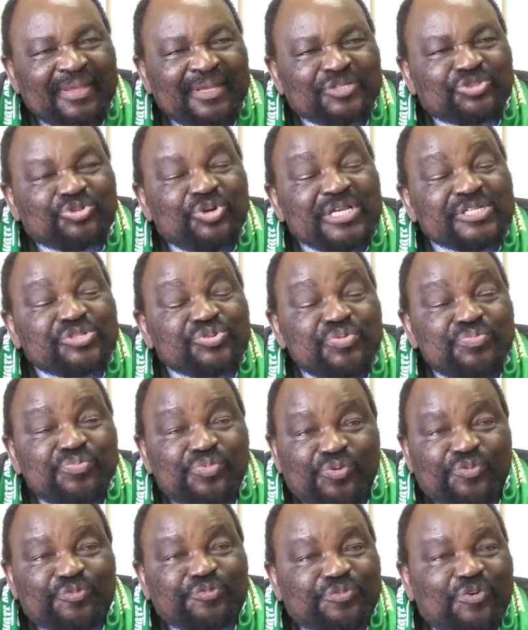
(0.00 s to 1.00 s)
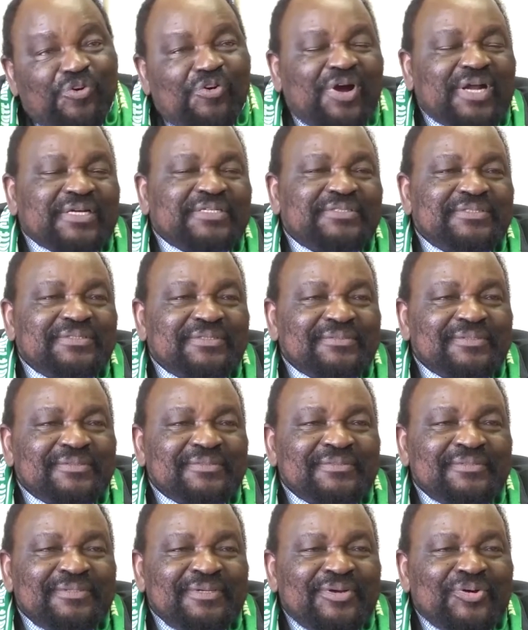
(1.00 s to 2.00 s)
so as we move forward
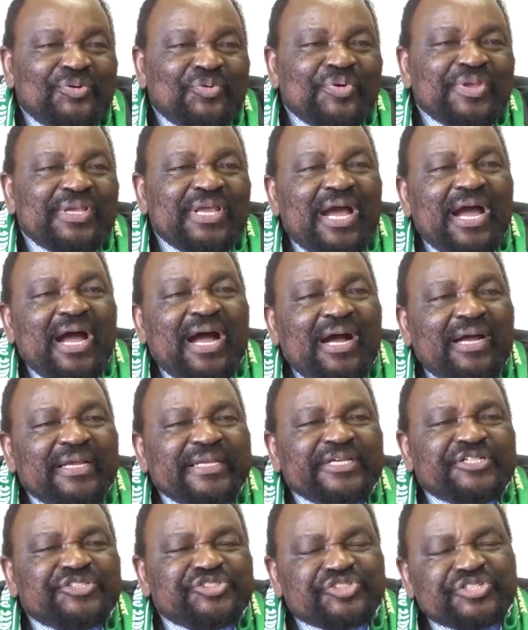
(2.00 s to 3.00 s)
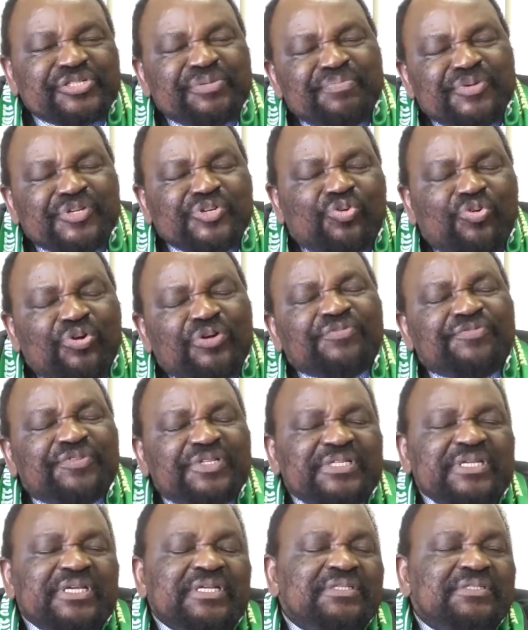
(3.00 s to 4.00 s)
we are extremely
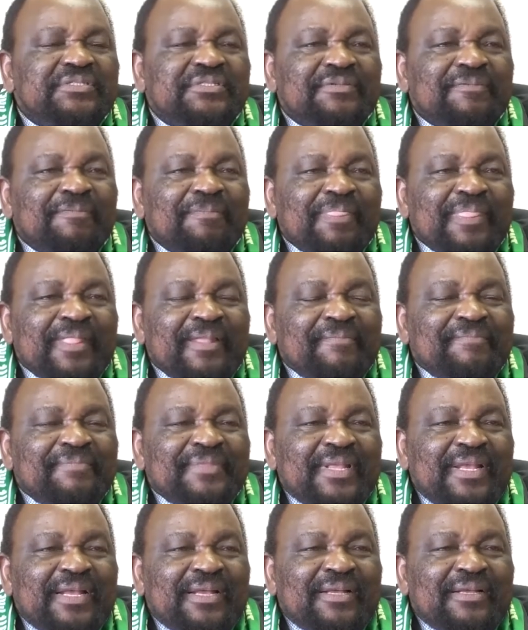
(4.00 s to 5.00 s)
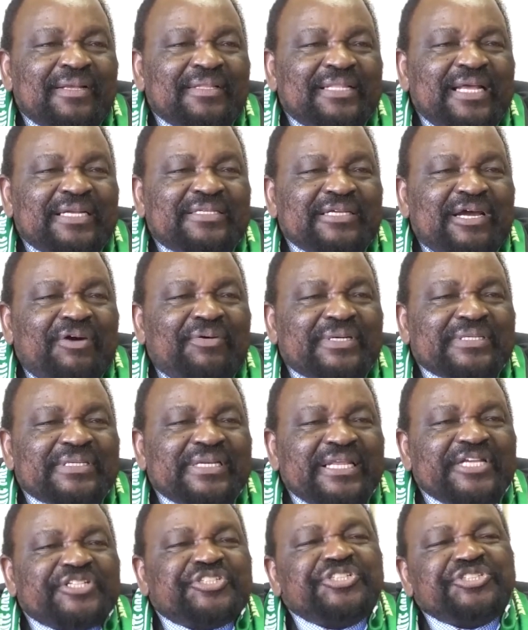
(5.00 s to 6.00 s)
confident that our
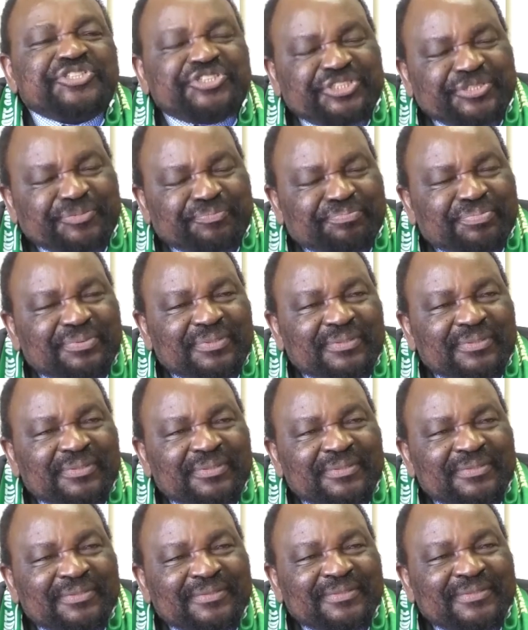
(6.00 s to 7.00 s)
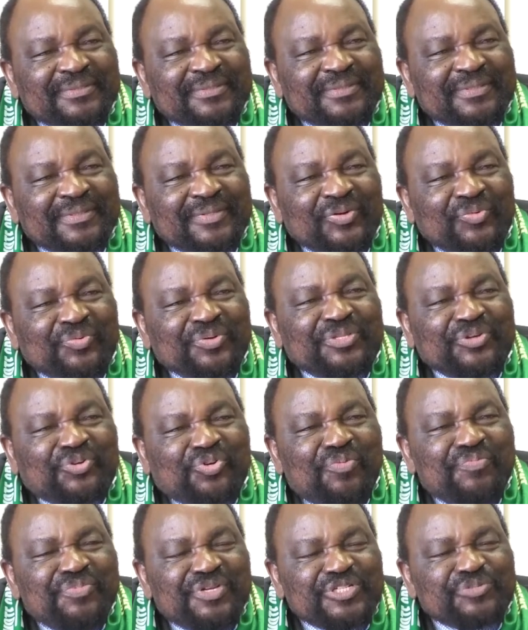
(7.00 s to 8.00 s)
relationship with the
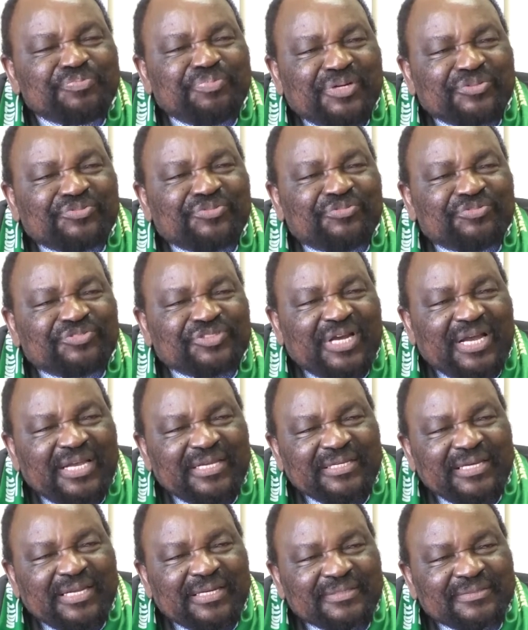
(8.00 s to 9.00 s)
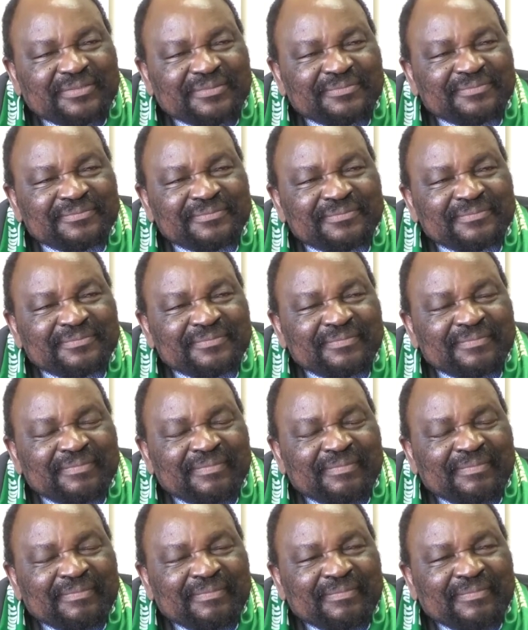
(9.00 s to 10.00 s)
Communist Party of China
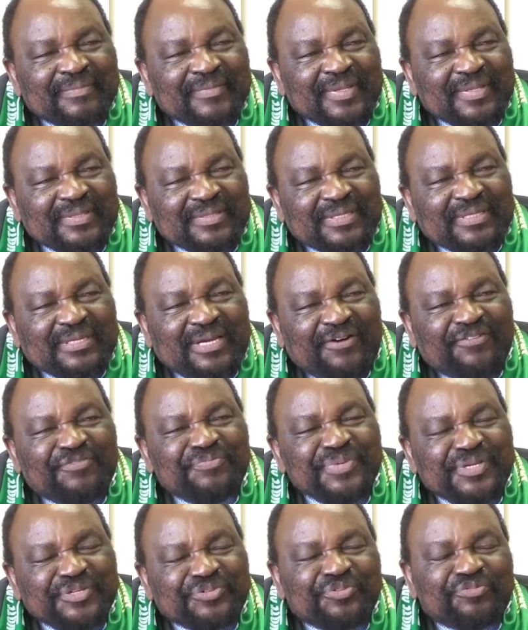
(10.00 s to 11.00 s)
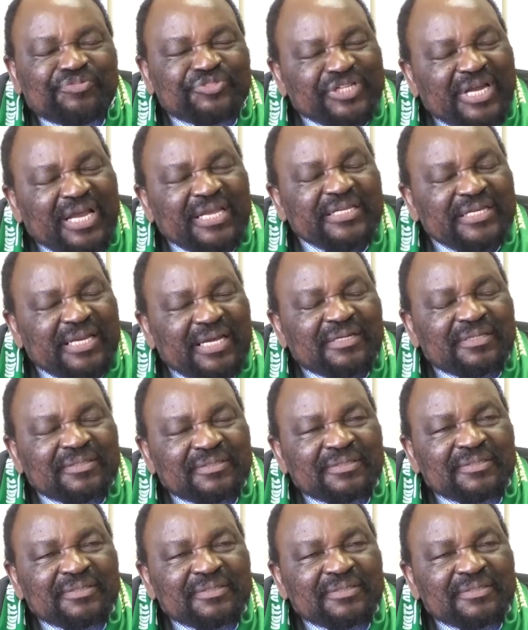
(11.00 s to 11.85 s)
and the government of China